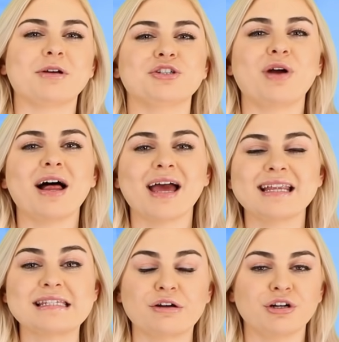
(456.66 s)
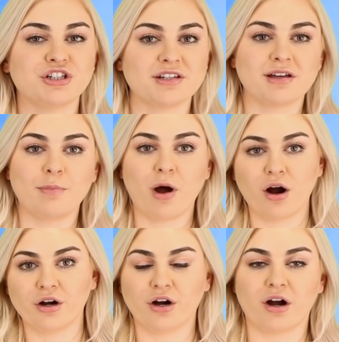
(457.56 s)
Cattrall and Sarah Jessica
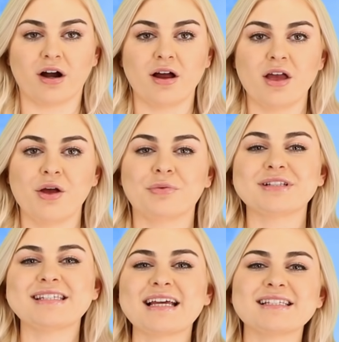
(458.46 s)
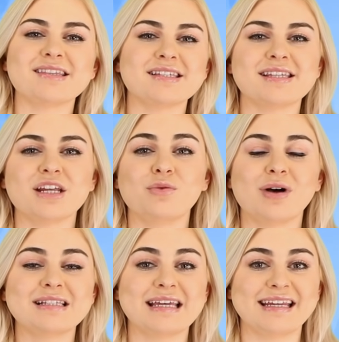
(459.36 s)
Parker. When Sex and the City
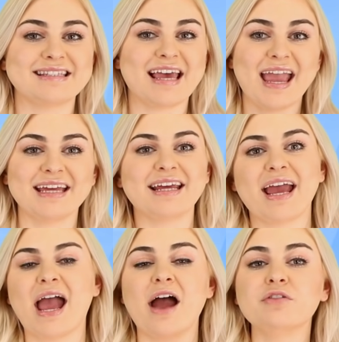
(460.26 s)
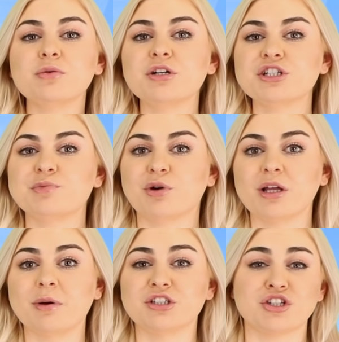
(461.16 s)
was in its heyday, everyone just pretty
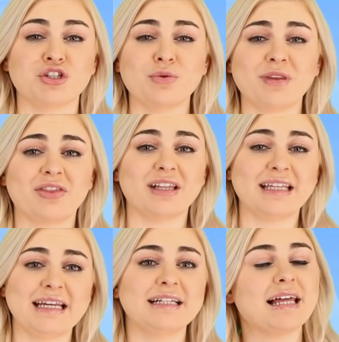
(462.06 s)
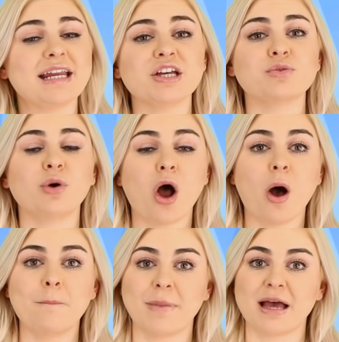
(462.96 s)
much assumed that the leading ladies were all